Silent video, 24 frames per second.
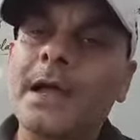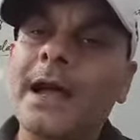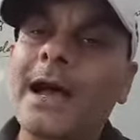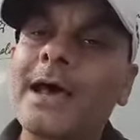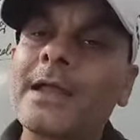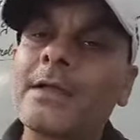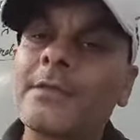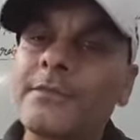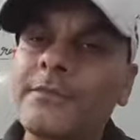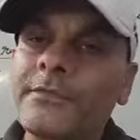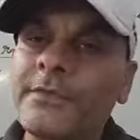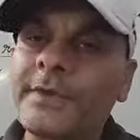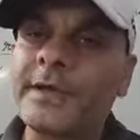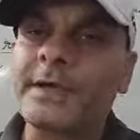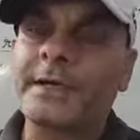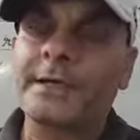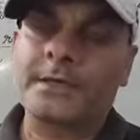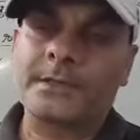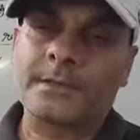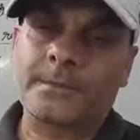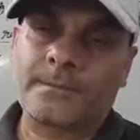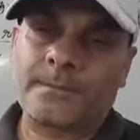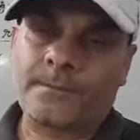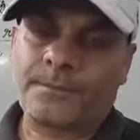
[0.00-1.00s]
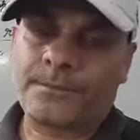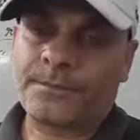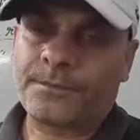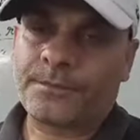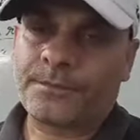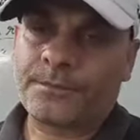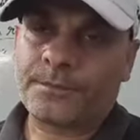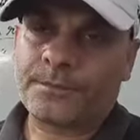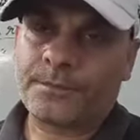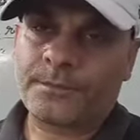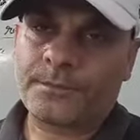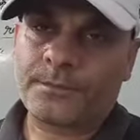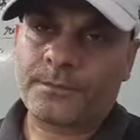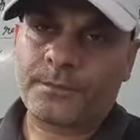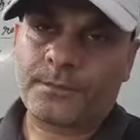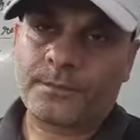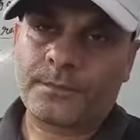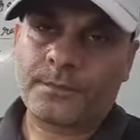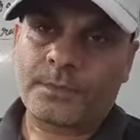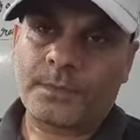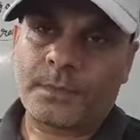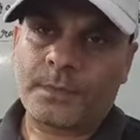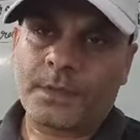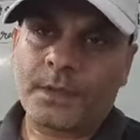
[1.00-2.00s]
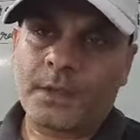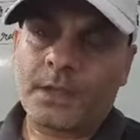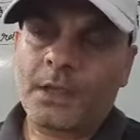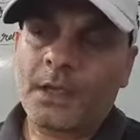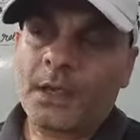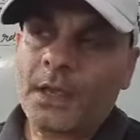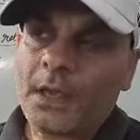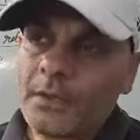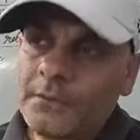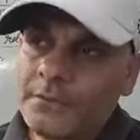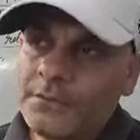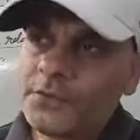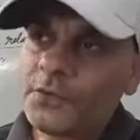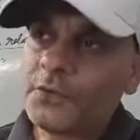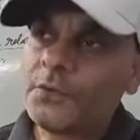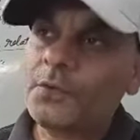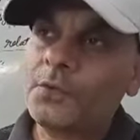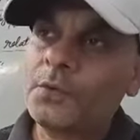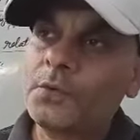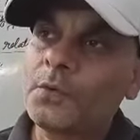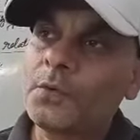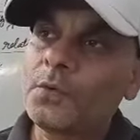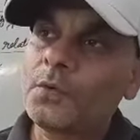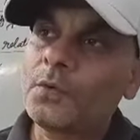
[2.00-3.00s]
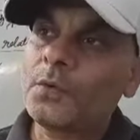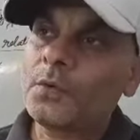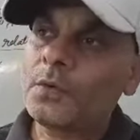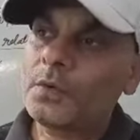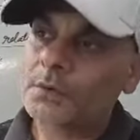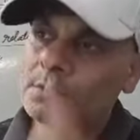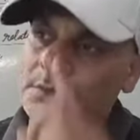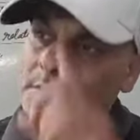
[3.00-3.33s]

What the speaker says: are fit. If you do